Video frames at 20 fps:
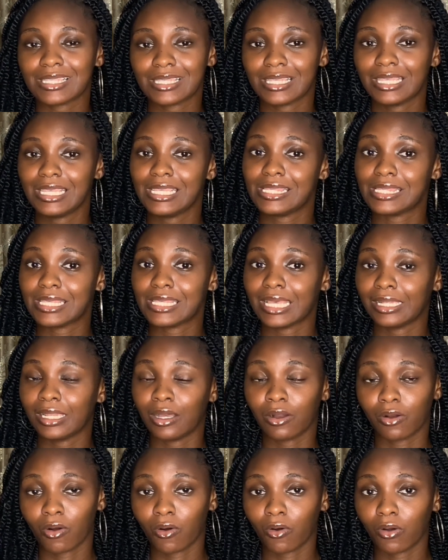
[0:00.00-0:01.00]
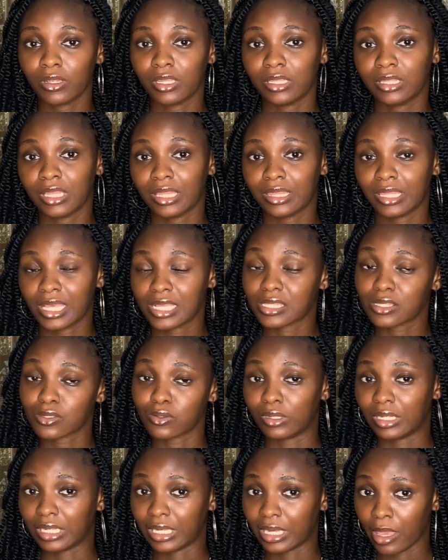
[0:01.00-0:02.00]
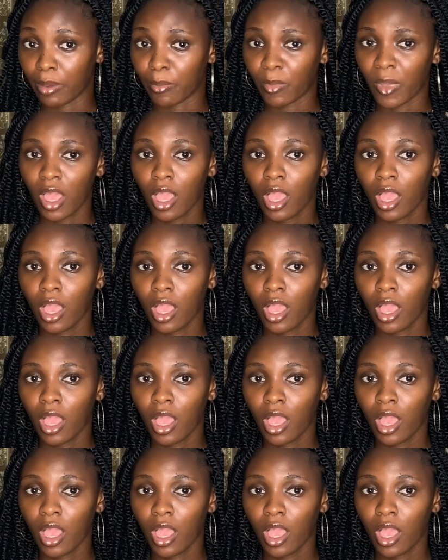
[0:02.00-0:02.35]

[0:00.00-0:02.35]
he's an alcoholic, then that's on them.